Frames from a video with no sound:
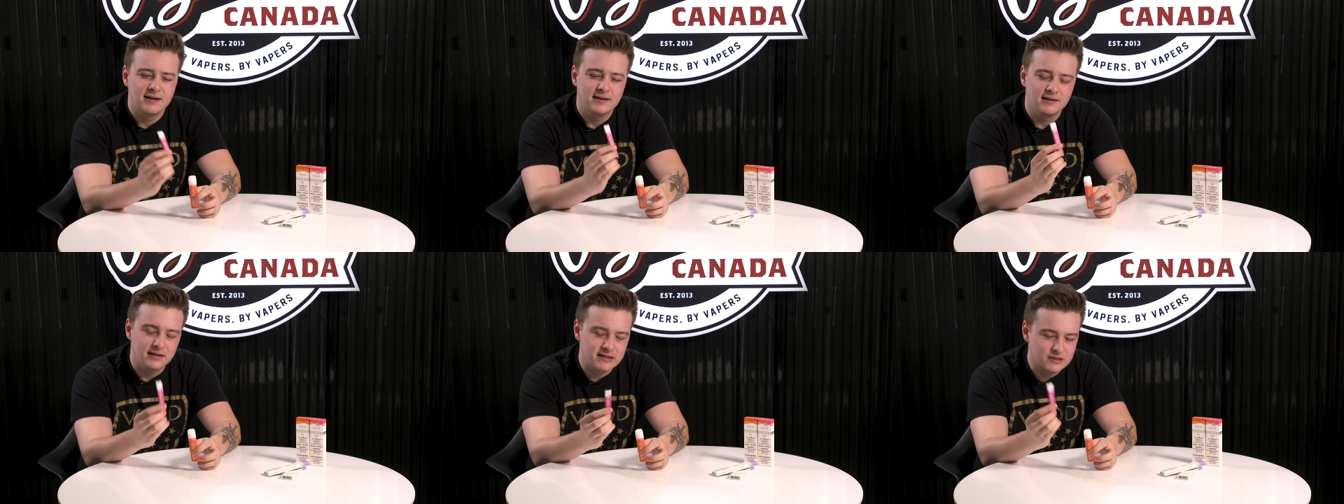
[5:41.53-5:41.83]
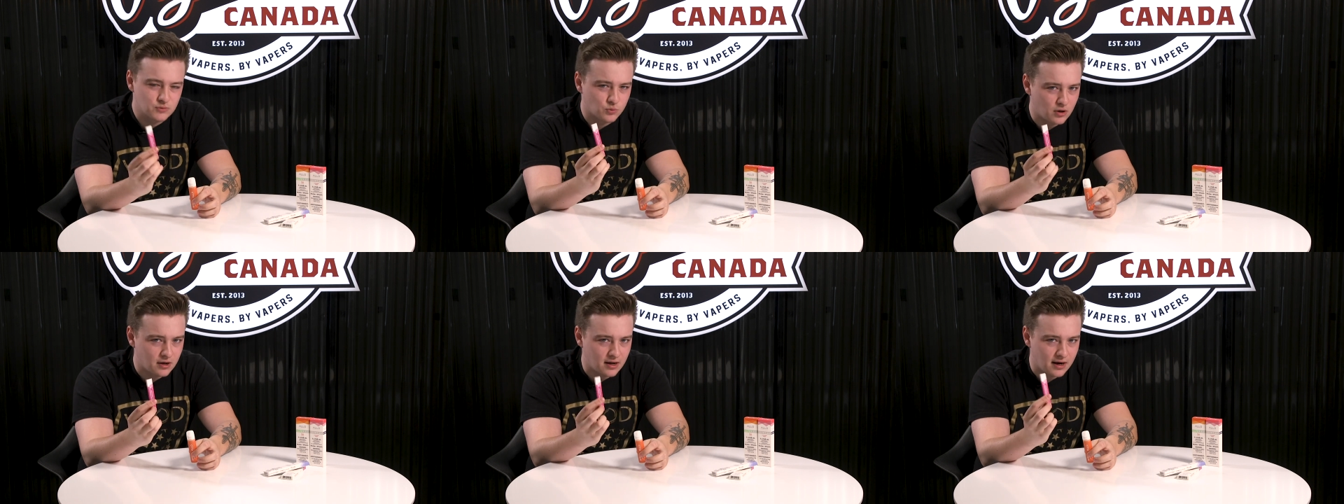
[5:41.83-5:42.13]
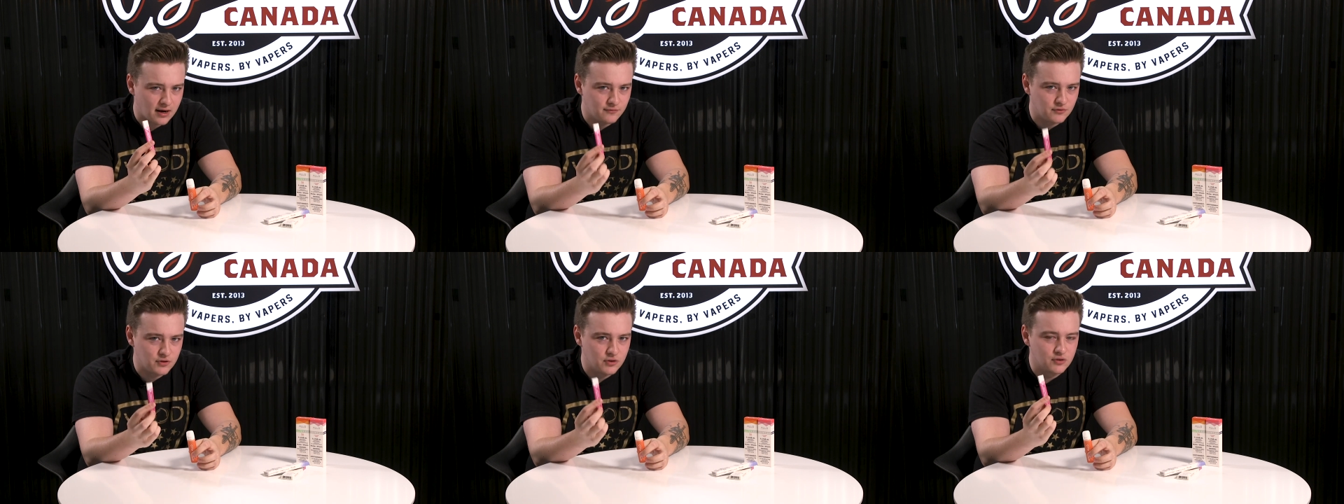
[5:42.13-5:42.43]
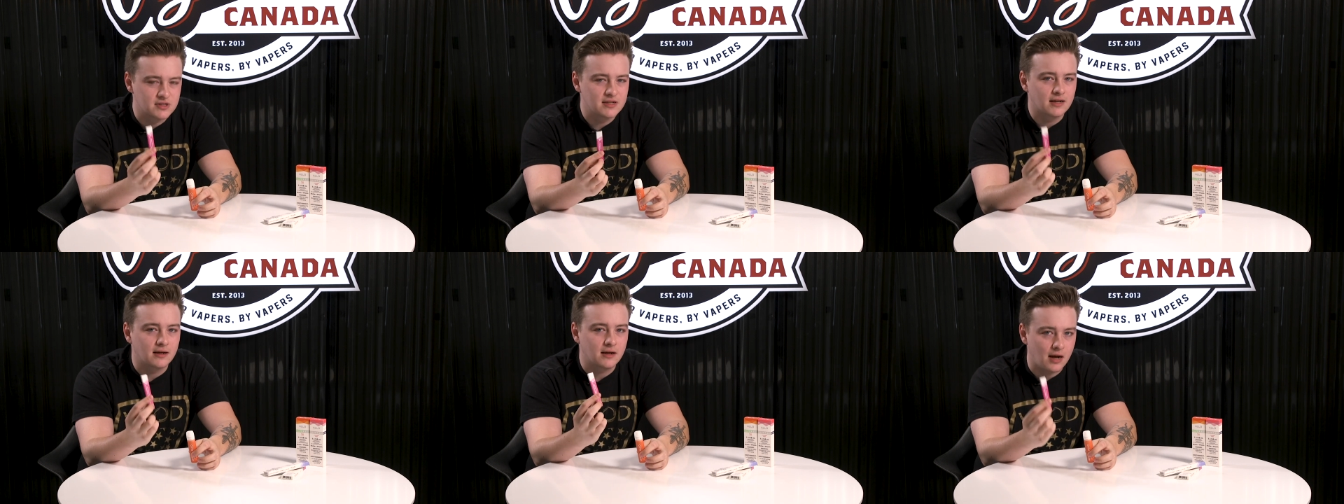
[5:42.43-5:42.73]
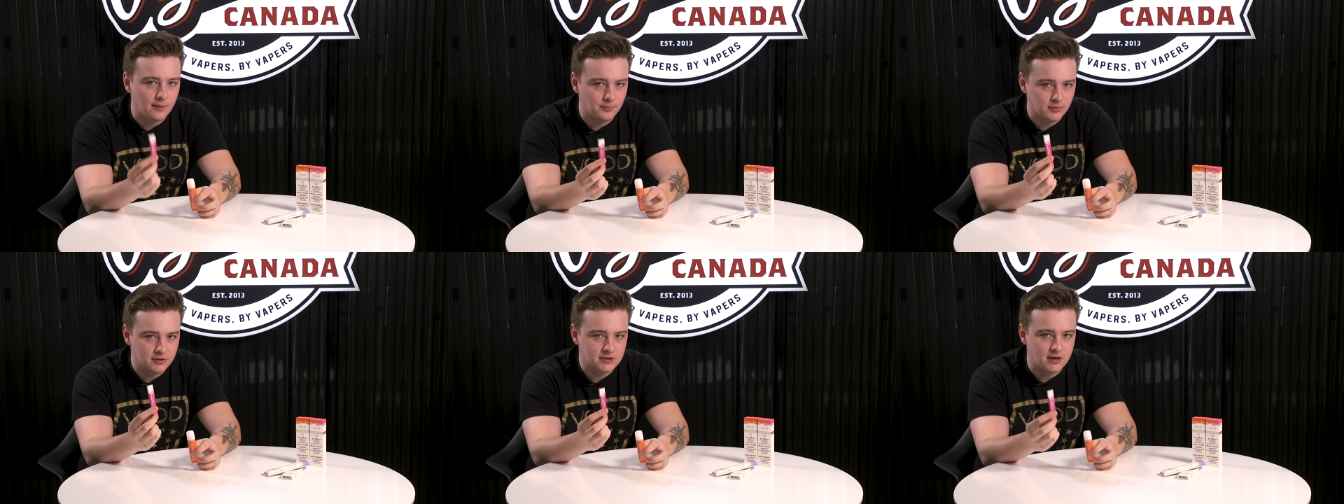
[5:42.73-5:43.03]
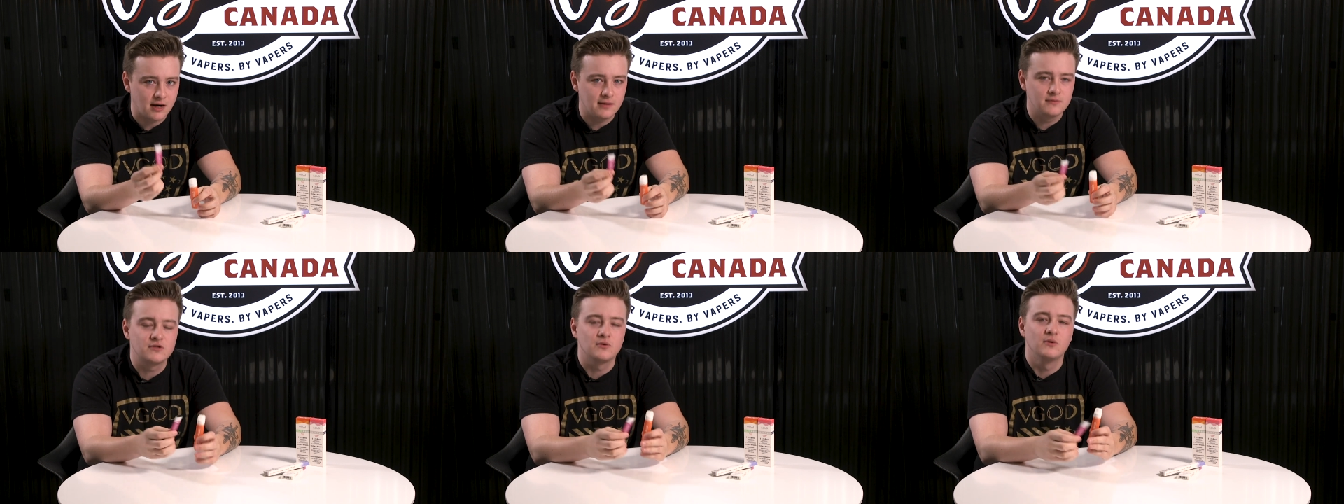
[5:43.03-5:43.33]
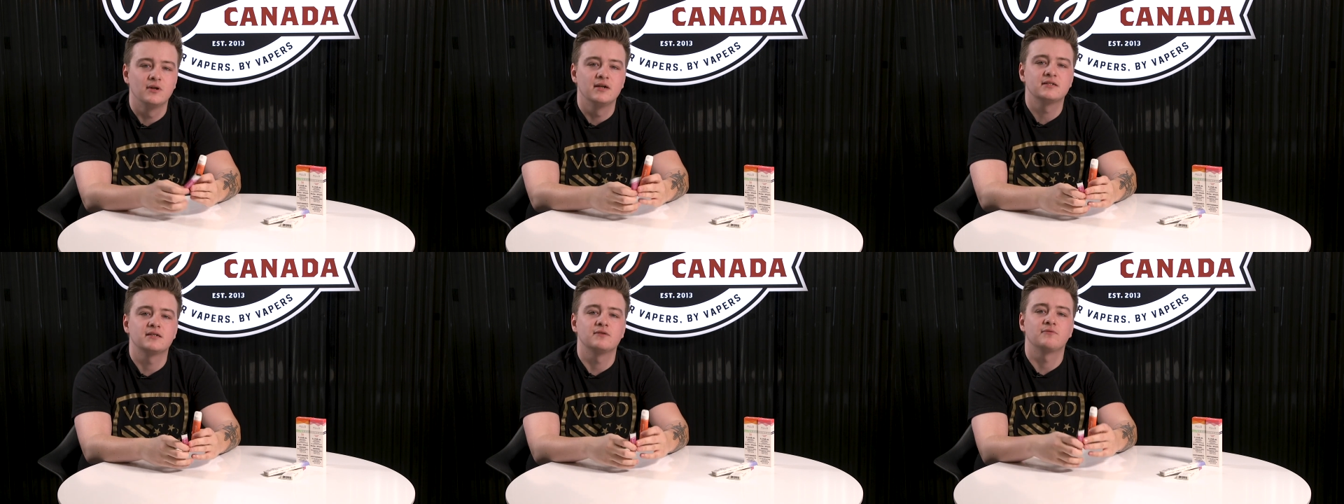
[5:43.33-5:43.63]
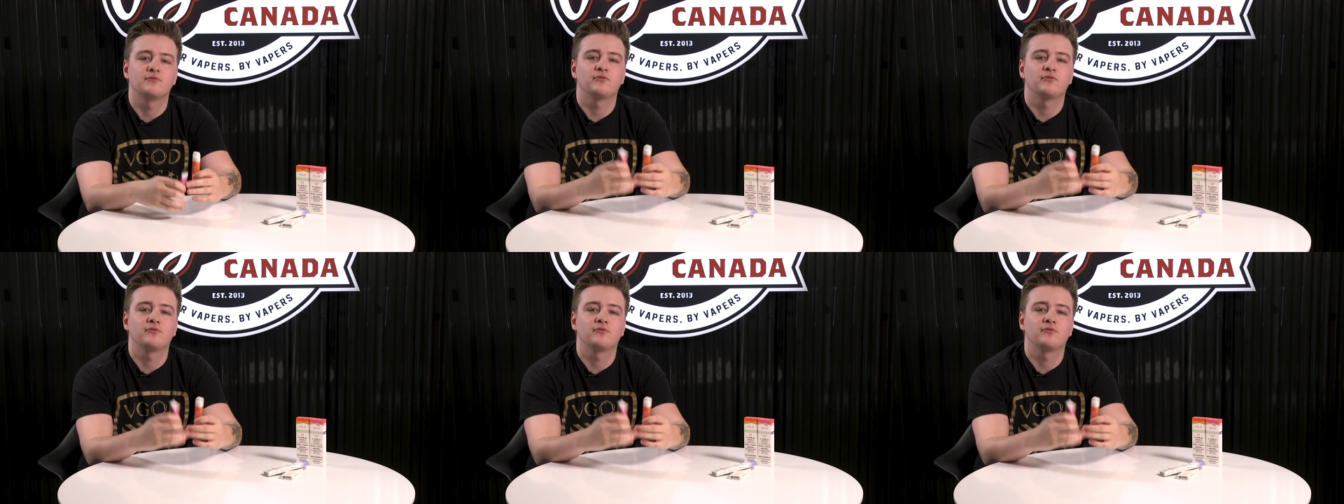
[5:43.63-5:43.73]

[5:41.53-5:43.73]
This one I've used a couple times, so it isn't